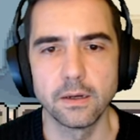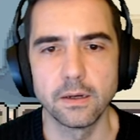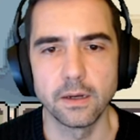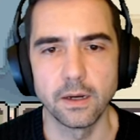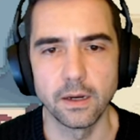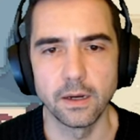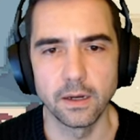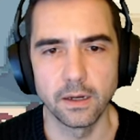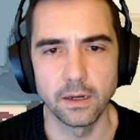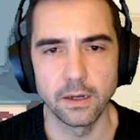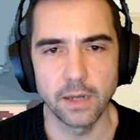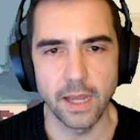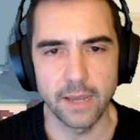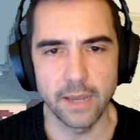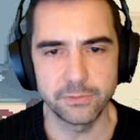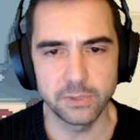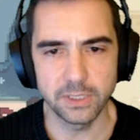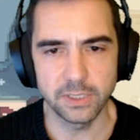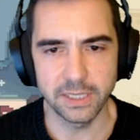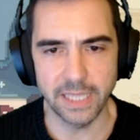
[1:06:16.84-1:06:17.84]
Uh, I
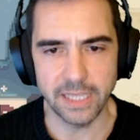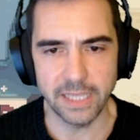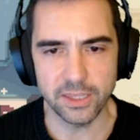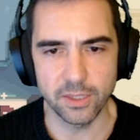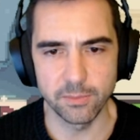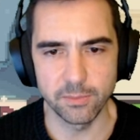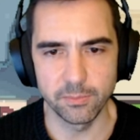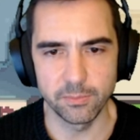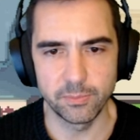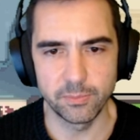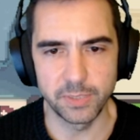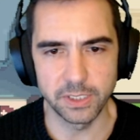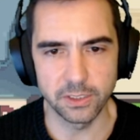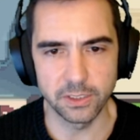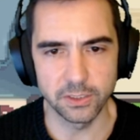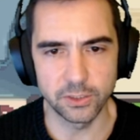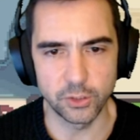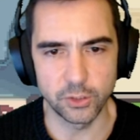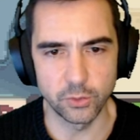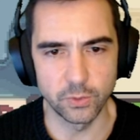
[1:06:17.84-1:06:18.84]
have to let them
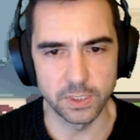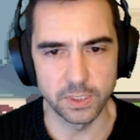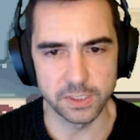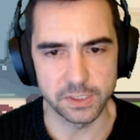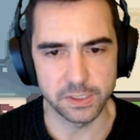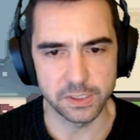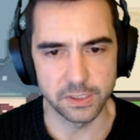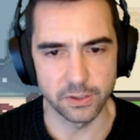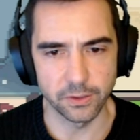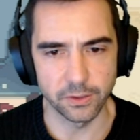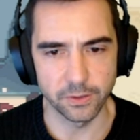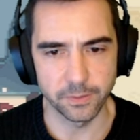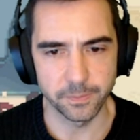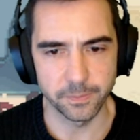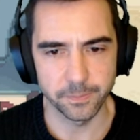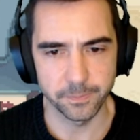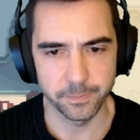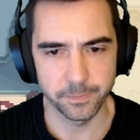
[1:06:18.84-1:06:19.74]
build units here.